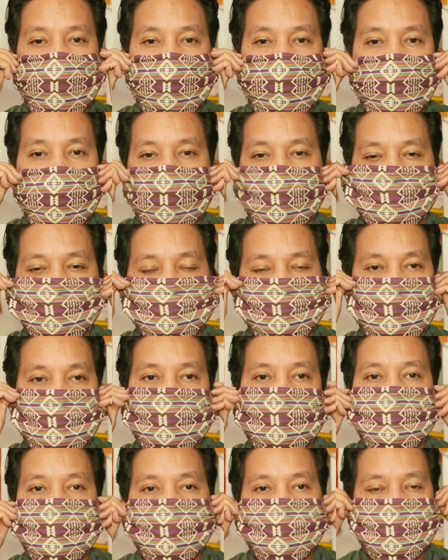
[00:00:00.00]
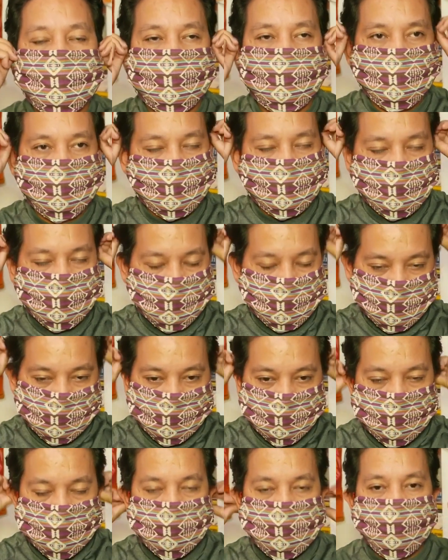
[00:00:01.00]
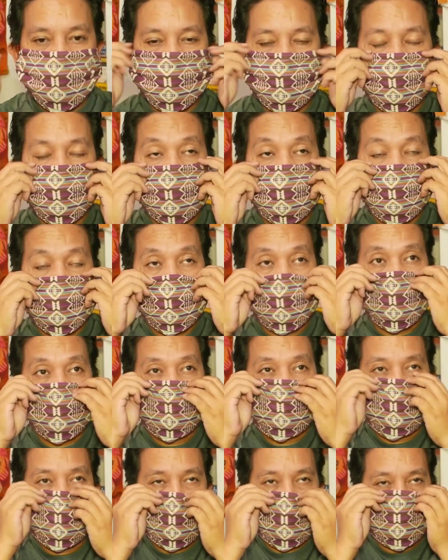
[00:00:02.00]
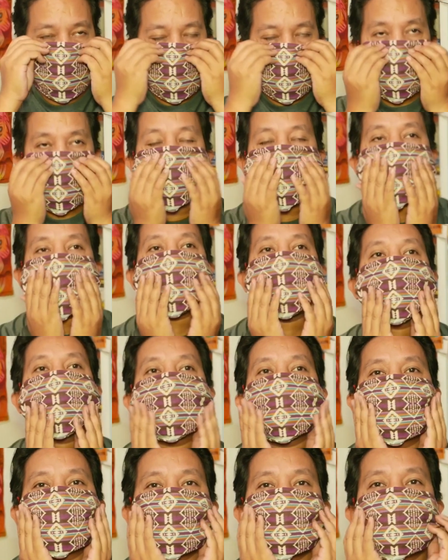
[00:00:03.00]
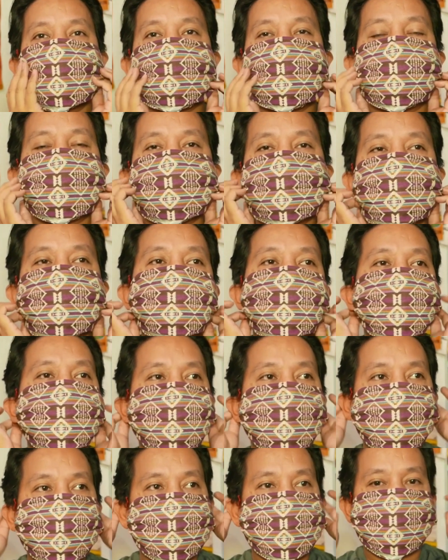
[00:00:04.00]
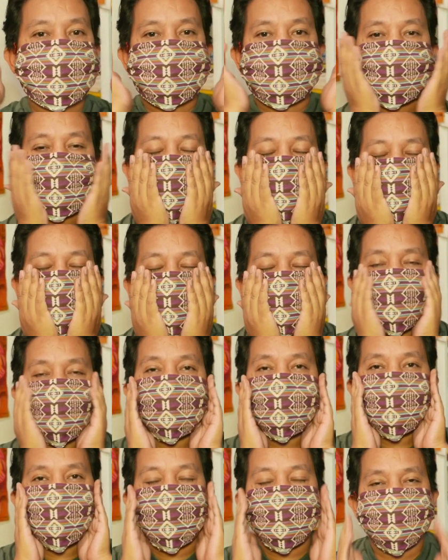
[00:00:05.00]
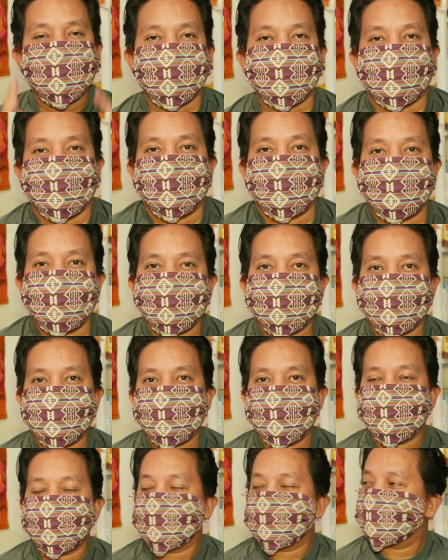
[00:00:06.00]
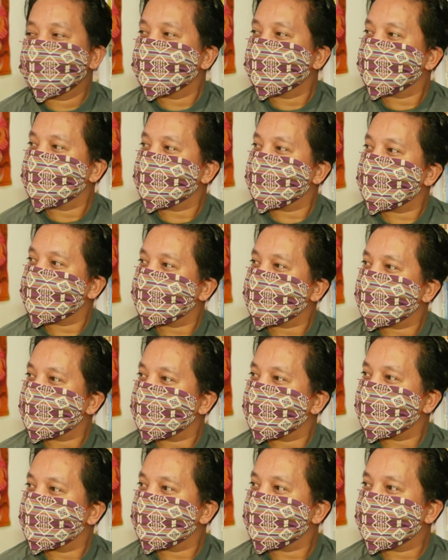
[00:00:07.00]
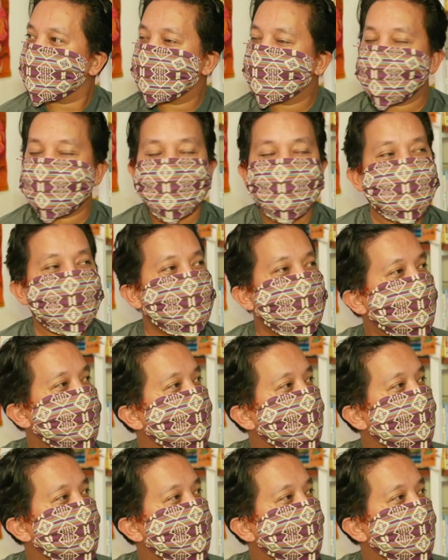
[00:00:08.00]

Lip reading: And as a reminder, don't forget to wash your reusable mask after each use. Your buff shouldn't be used inside a